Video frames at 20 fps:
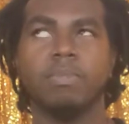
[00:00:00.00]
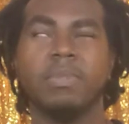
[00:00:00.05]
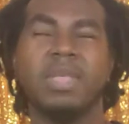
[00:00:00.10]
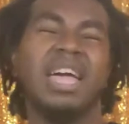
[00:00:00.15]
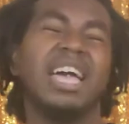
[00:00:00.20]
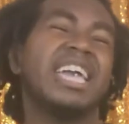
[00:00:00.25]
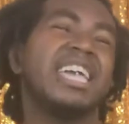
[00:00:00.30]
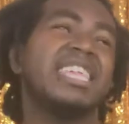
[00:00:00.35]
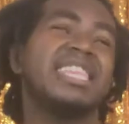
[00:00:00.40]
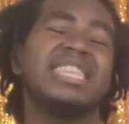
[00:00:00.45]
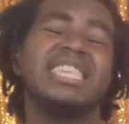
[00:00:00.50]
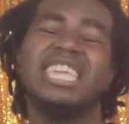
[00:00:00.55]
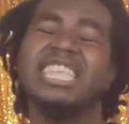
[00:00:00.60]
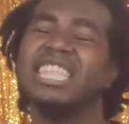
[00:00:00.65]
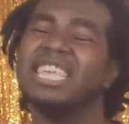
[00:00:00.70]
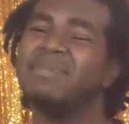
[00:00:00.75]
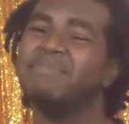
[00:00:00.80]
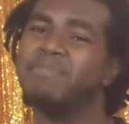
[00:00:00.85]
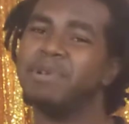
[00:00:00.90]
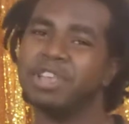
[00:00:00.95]
a
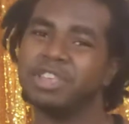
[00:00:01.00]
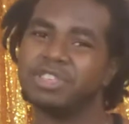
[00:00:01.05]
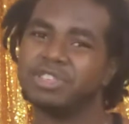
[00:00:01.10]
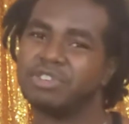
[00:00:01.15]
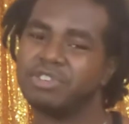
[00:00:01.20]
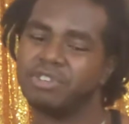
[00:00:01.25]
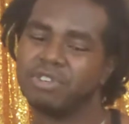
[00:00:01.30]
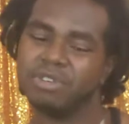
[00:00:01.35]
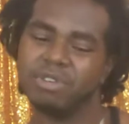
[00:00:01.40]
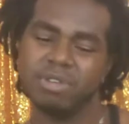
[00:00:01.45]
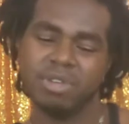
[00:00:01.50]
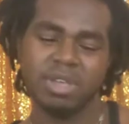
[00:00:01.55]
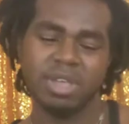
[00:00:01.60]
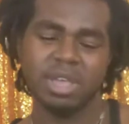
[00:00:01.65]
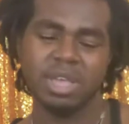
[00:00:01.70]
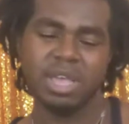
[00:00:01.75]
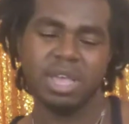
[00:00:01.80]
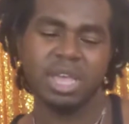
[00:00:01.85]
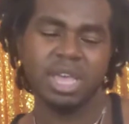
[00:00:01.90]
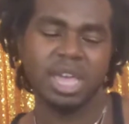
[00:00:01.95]
ceiling buster,
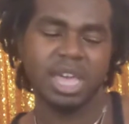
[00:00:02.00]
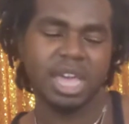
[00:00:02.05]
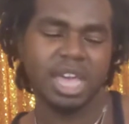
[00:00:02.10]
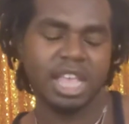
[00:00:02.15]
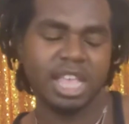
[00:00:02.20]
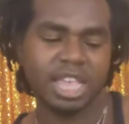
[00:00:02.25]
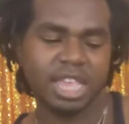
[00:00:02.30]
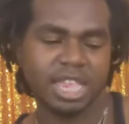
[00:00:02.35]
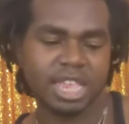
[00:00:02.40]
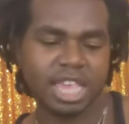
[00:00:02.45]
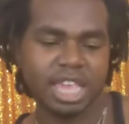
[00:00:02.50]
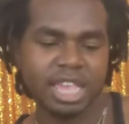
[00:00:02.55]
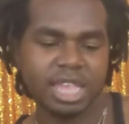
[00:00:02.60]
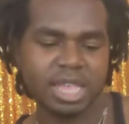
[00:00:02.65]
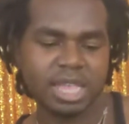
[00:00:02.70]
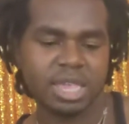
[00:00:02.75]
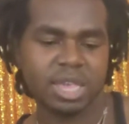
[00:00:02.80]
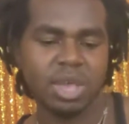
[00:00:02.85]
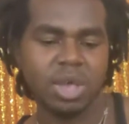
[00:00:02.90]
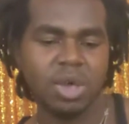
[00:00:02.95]
in a
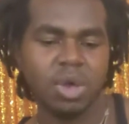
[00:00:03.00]
sense.